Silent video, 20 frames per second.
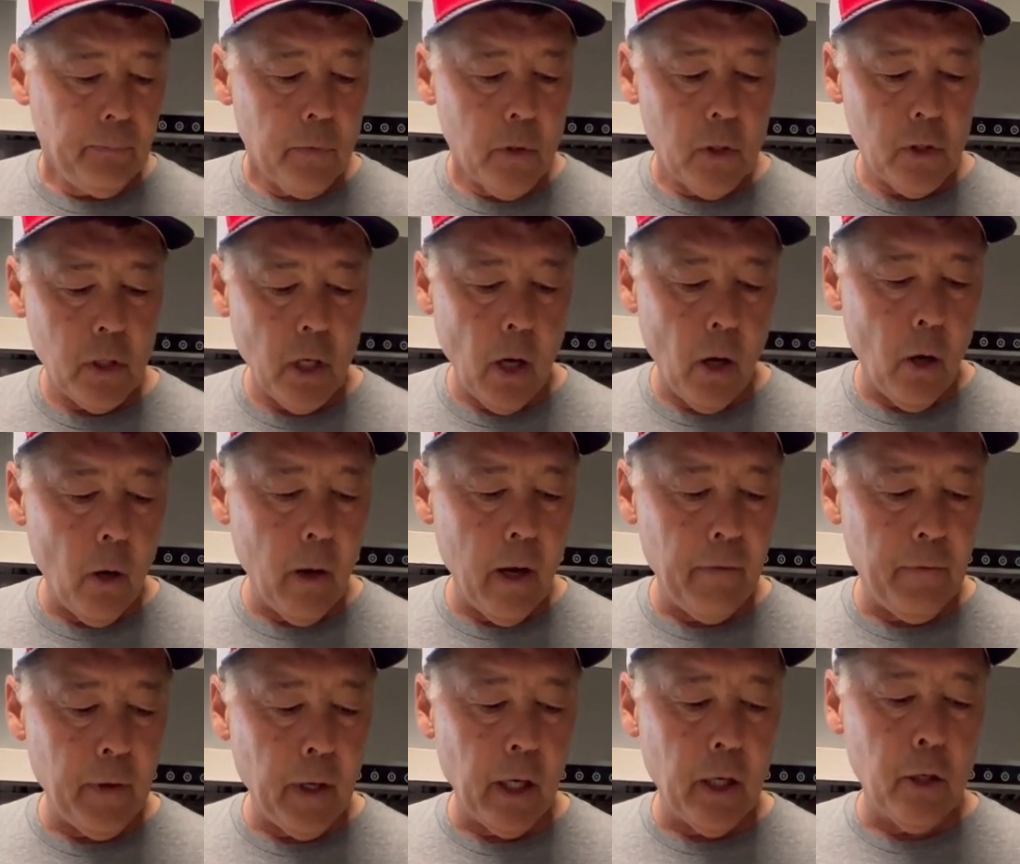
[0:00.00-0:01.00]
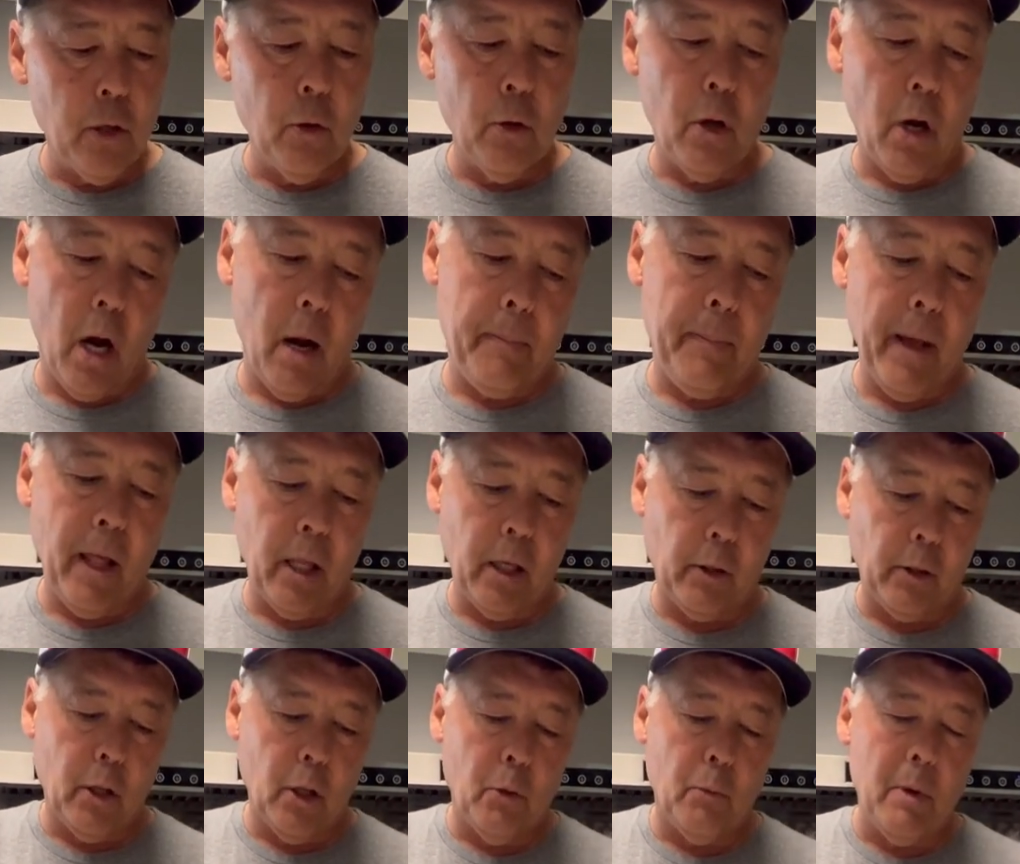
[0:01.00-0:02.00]
So if you're gonna do it on a pellet
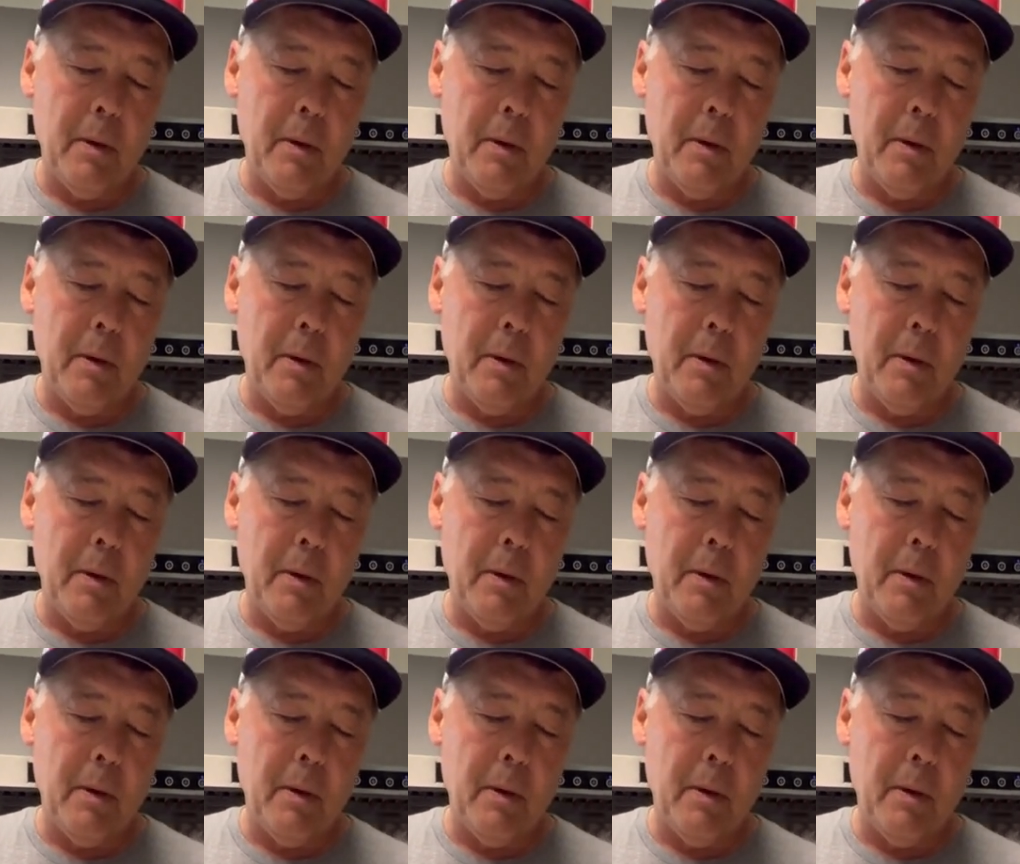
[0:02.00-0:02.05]
grill,